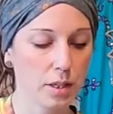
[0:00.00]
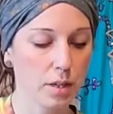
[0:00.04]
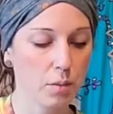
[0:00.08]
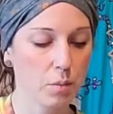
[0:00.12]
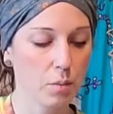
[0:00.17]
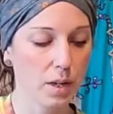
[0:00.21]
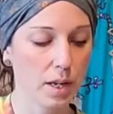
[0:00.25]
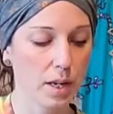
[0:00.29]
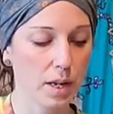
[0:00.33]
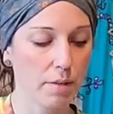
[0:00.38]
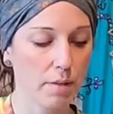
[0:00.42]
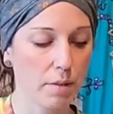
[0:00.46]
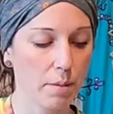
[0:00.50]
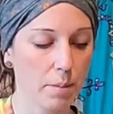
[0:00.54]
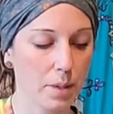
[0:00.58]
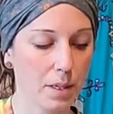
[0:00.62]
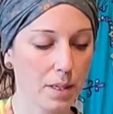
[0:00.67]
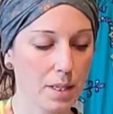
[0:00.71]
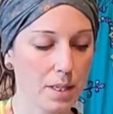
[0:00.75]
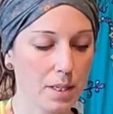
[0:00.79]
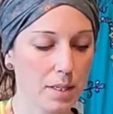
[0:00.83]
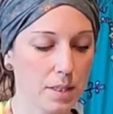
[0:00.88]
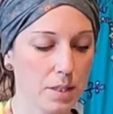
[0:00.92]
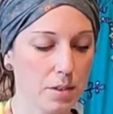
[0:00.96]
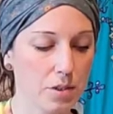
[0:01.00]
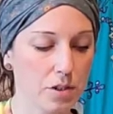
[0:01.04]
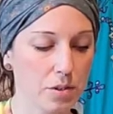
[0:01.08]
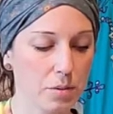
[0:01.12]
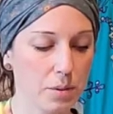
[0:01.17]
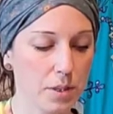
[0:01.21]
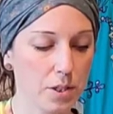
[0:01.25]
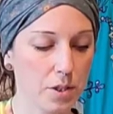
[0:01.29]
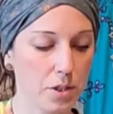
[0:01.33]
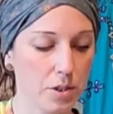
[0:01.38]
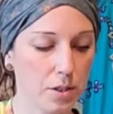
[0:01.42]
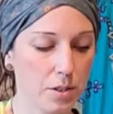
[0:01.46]
and we have a money
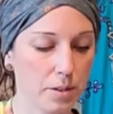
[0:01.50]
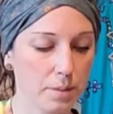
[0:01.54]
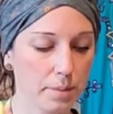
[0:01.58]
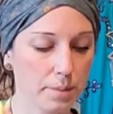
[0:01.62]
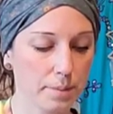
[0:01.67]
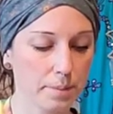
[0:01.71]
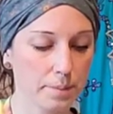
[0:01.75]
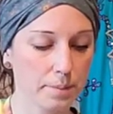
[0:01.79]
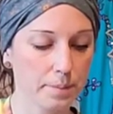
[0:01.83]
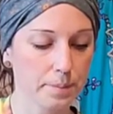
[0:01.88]
situation.